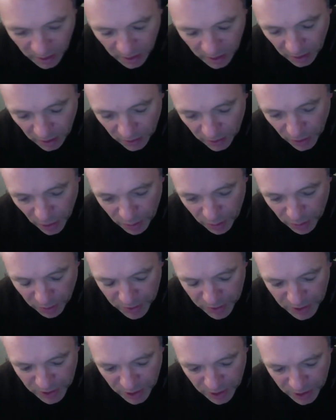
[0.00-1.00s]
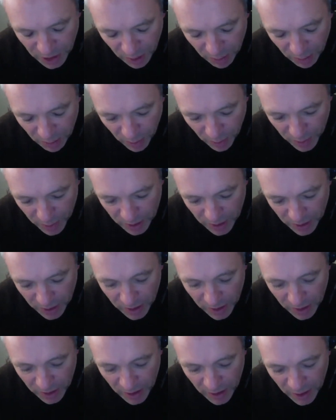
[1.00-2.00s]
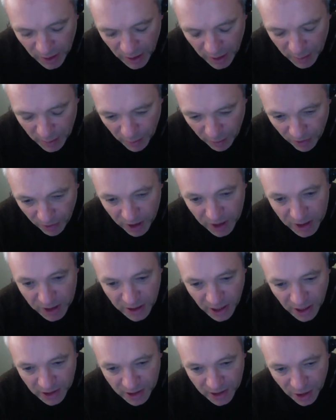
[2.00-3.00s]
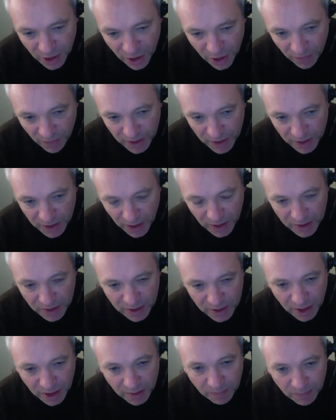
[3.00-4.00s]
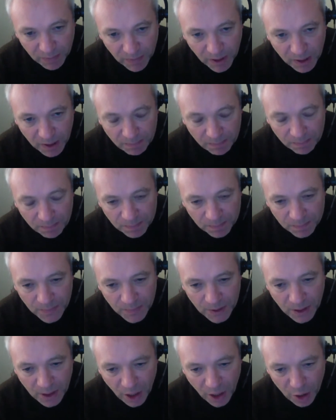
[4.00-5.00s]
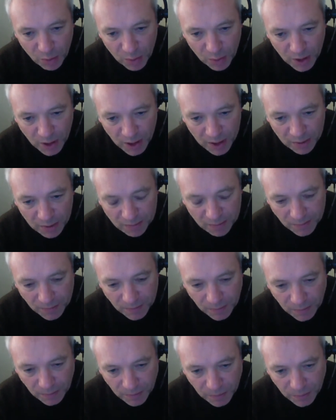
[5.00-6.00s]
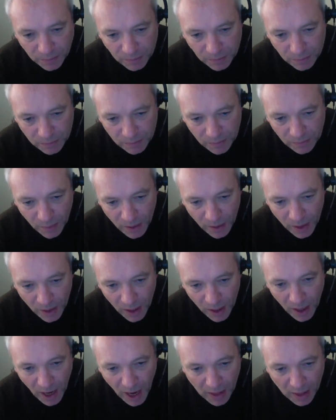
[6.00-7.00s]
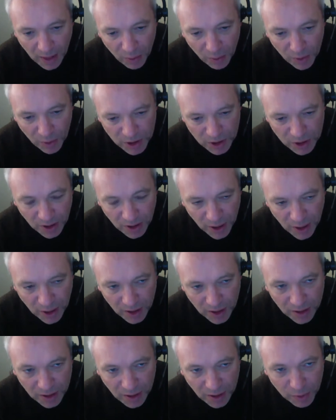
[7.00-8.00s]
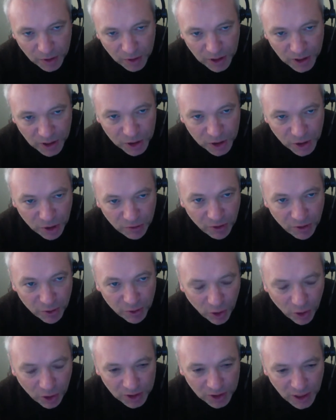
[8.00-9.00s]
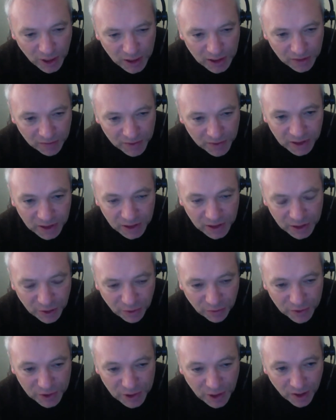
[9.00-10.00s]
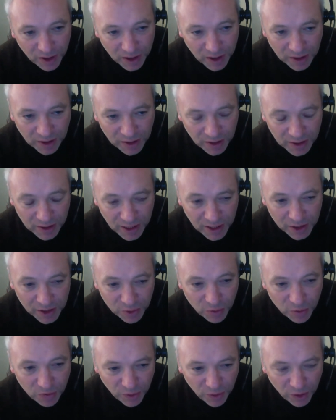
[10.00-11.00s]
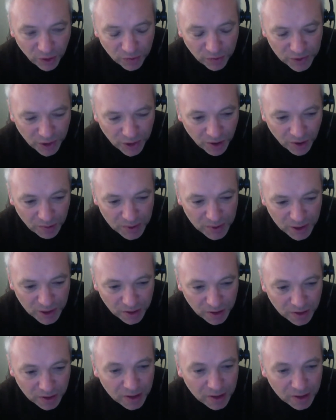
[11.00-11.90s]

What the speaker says: the Open Research Hub, we released our survey data openly, and there wasn't a zero cost activity. So for a start, it takes an awful lot of time to